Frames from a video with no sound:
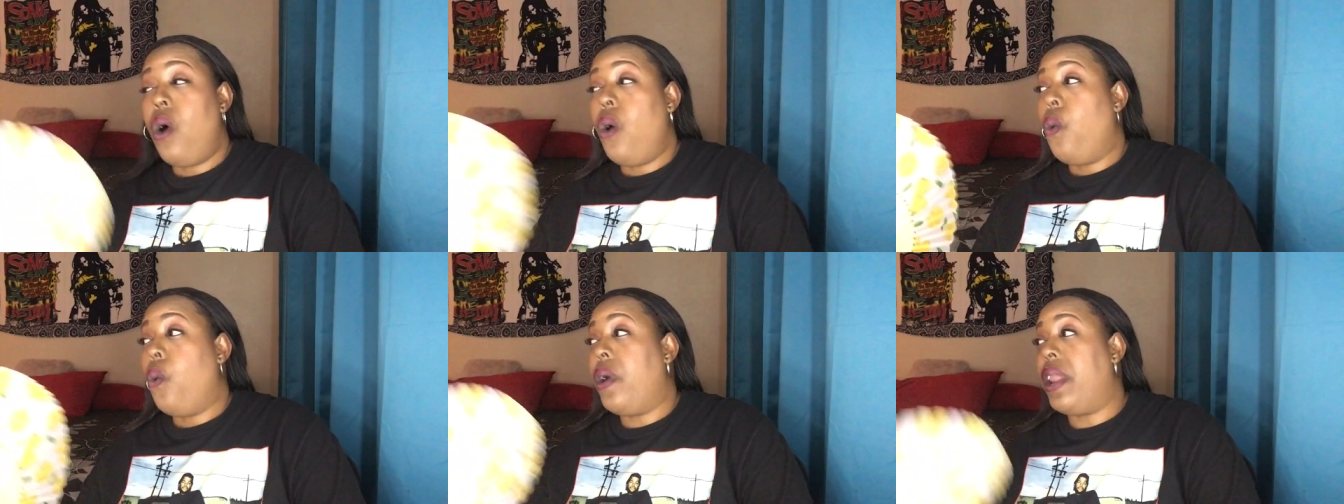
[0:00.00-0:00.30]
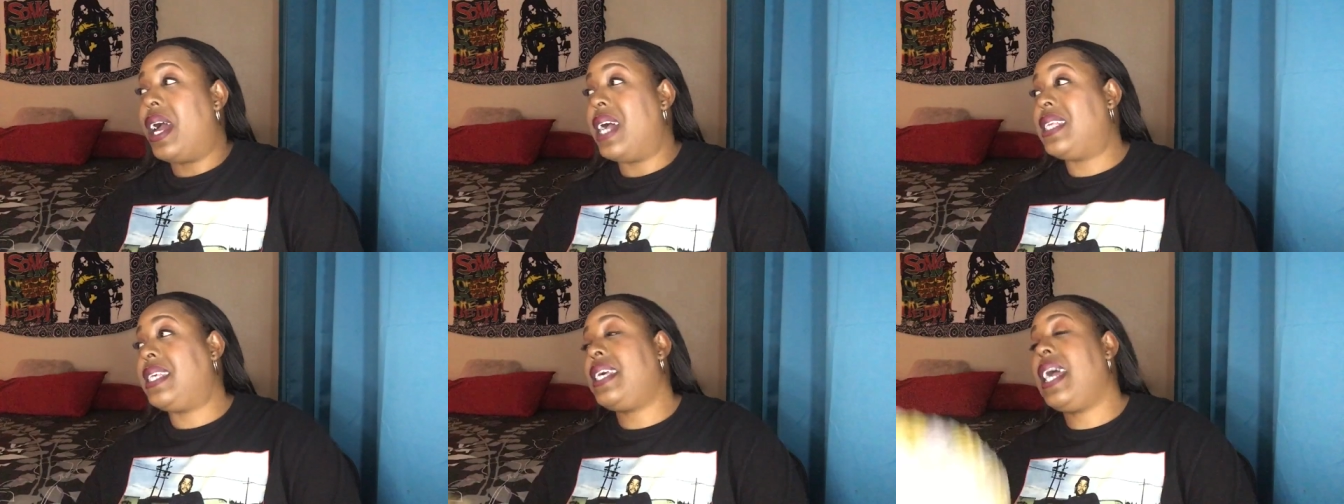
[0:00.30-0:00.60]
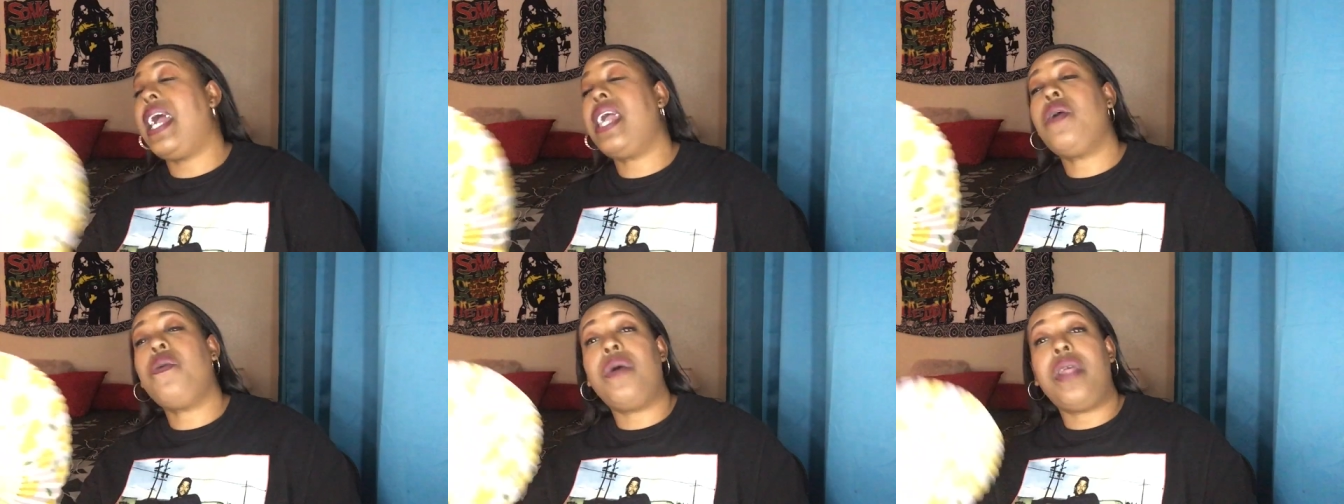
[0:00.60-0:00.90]
When I
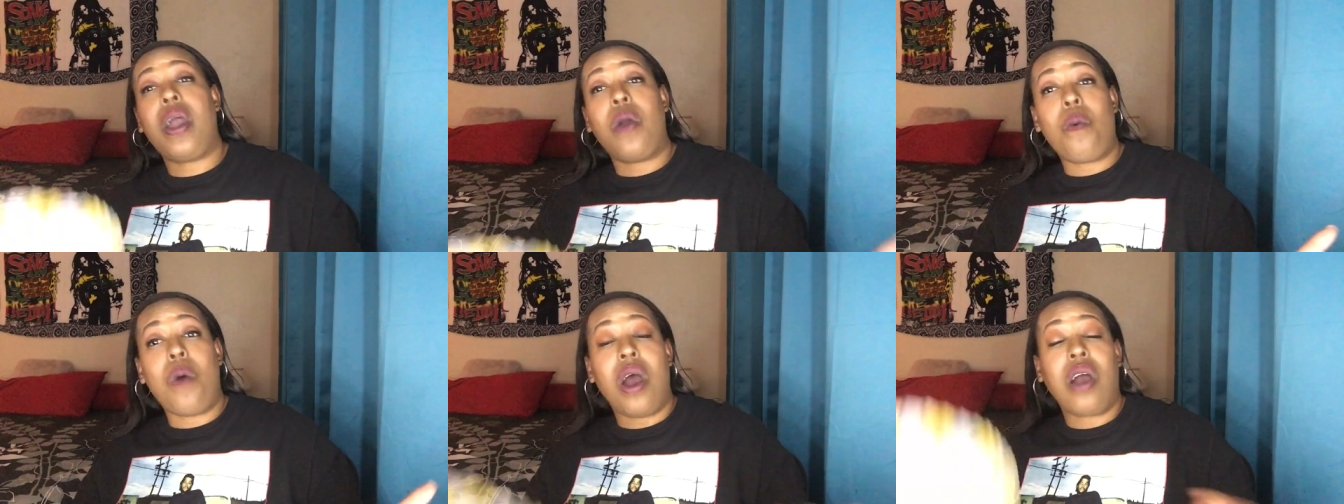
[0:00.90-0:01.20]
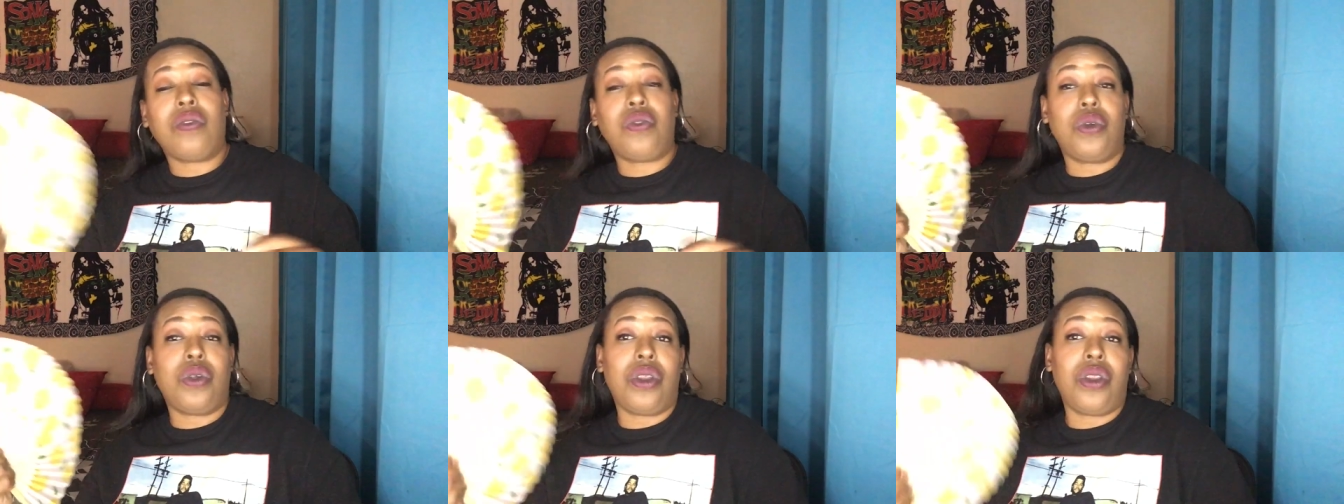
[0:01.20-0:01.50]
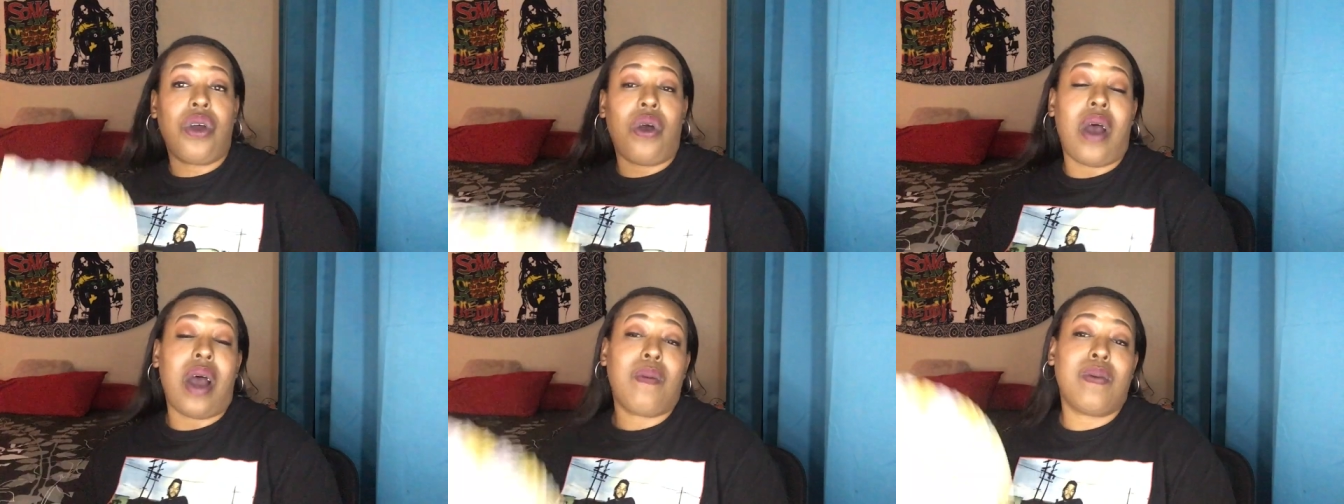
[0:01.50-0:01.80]
tell you when I walked through the
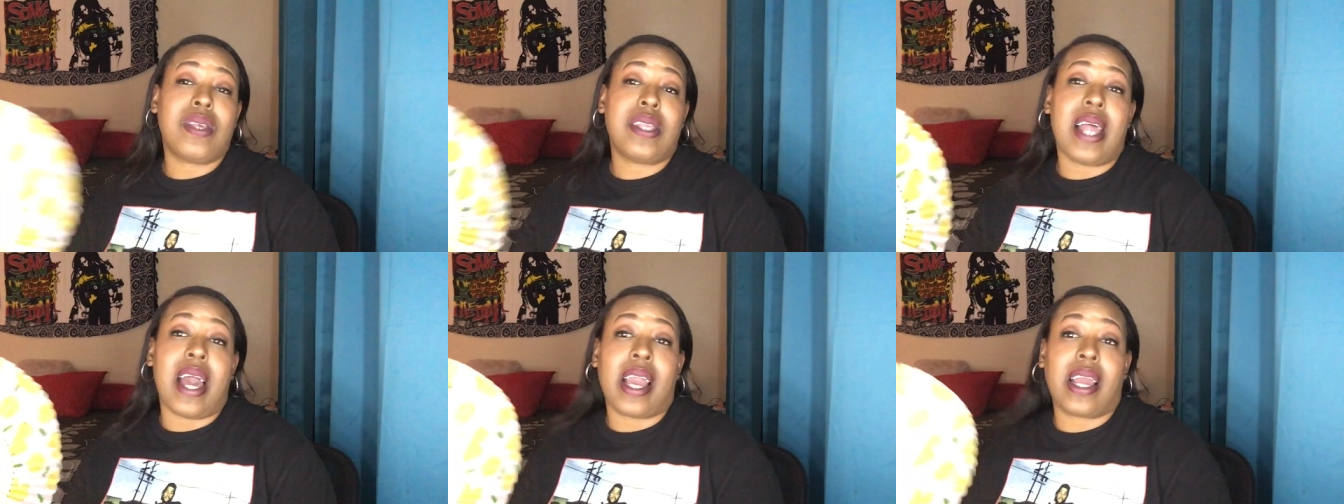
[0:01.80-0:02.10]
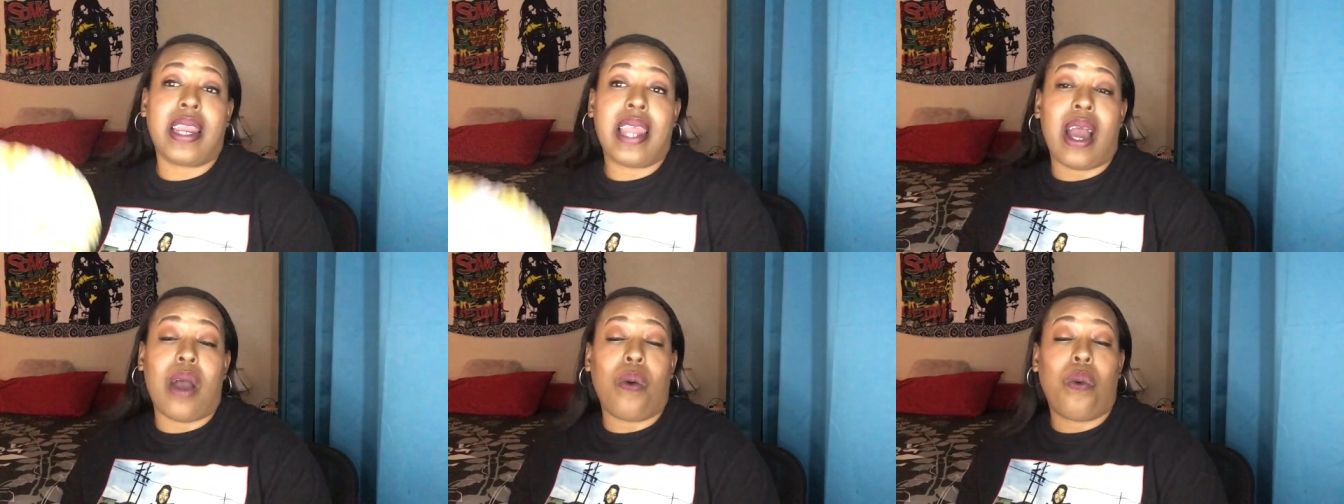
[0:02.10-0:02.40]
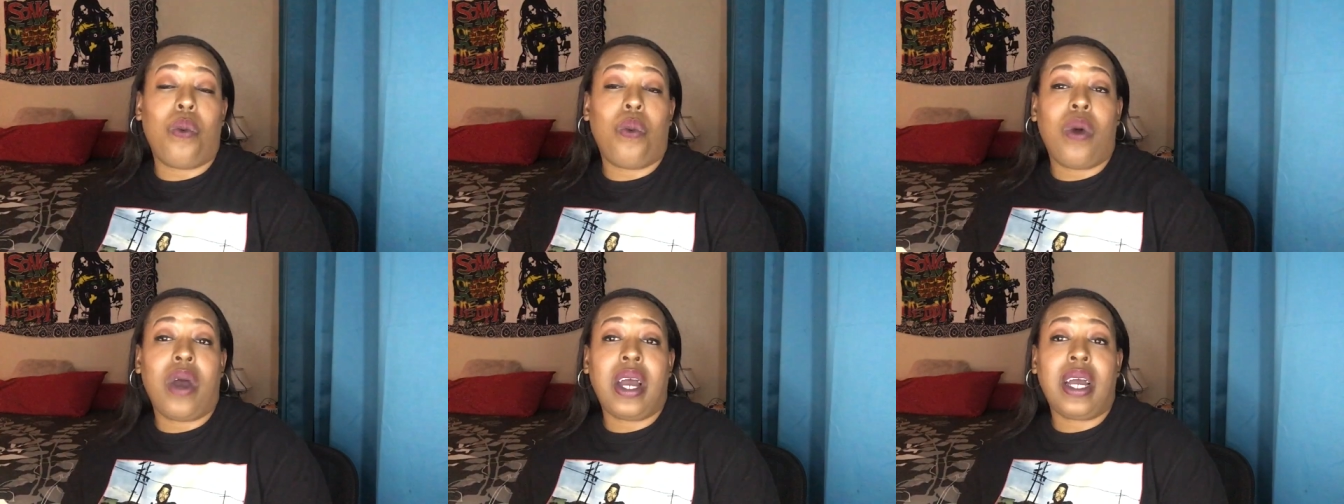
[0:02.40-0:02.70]
door, I was like, now
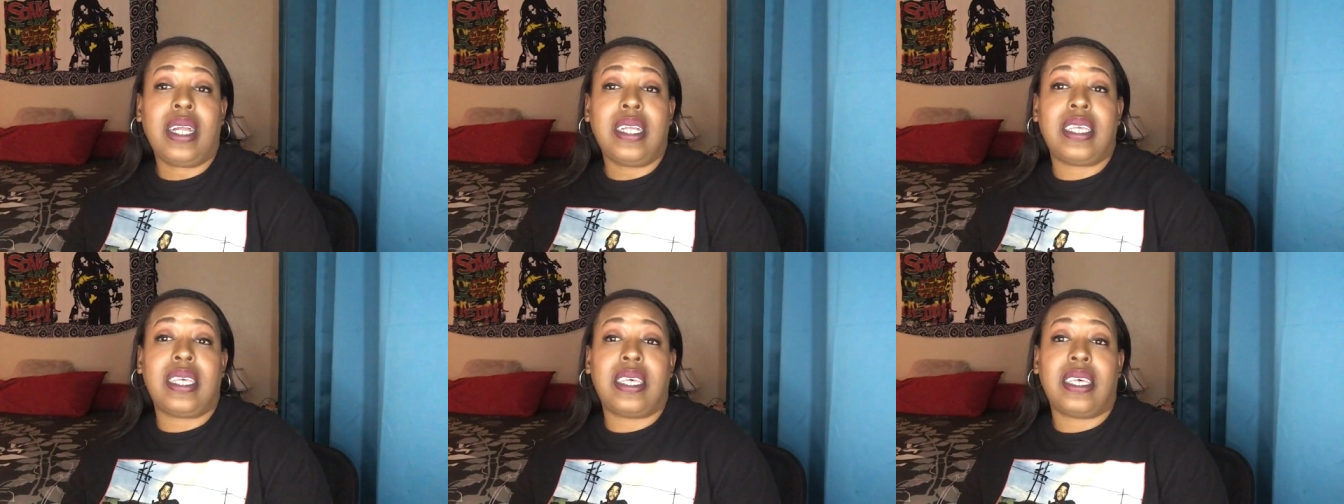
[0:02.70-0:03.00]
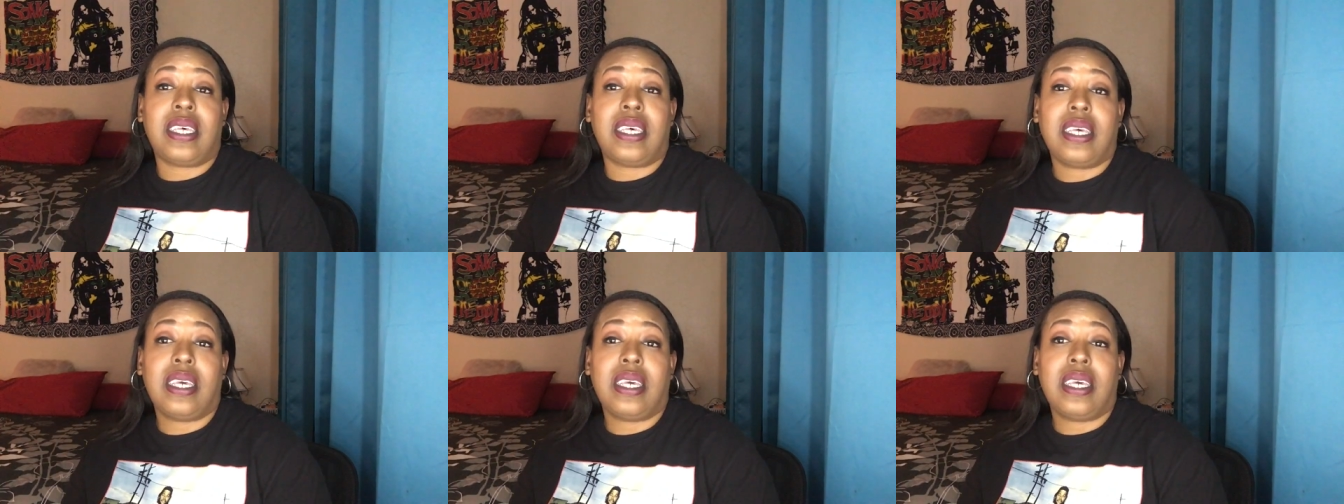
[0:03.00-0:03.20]
what